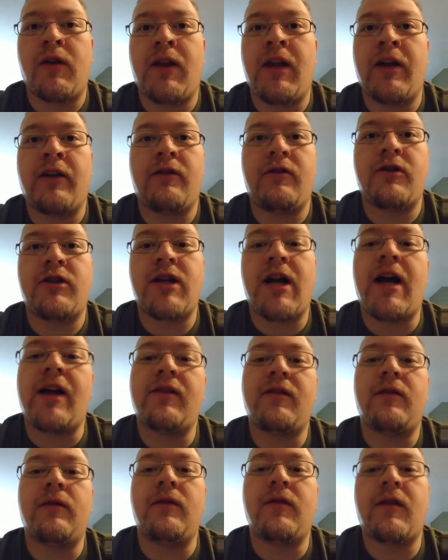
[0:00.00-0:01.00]
get the extra shot.
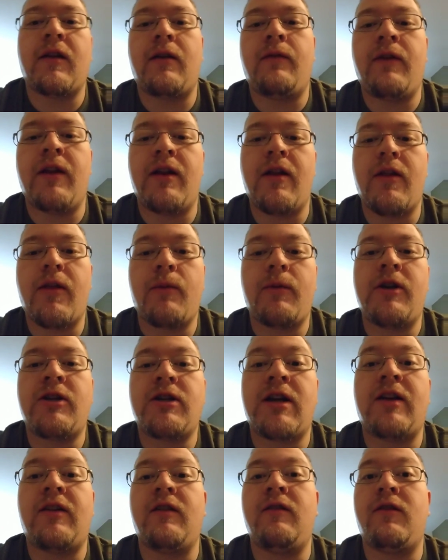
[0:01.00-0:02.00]
So instead of getting 3
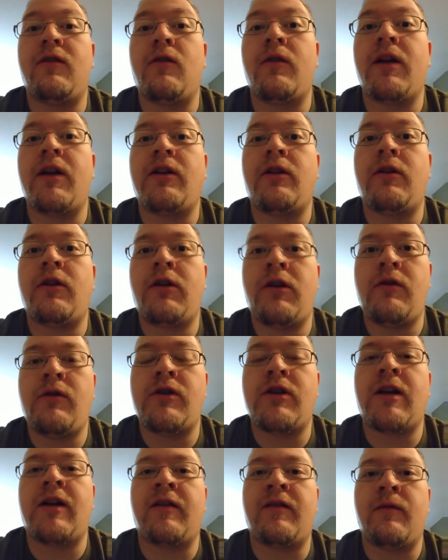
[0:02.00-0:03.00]
shots, you still get 2
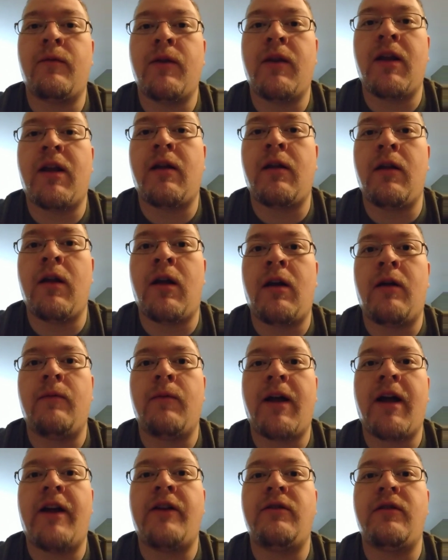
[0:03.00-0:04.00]
shots with the
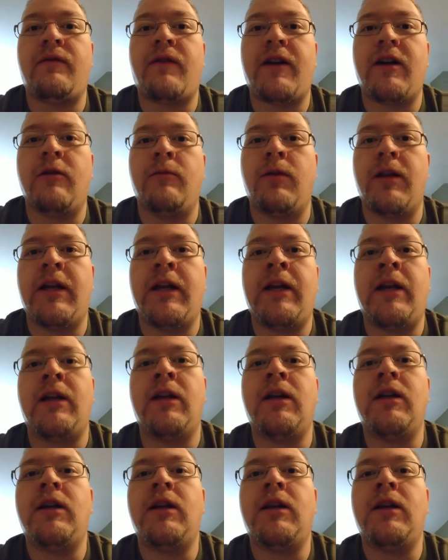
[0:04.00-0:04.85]
Cadre Fireblade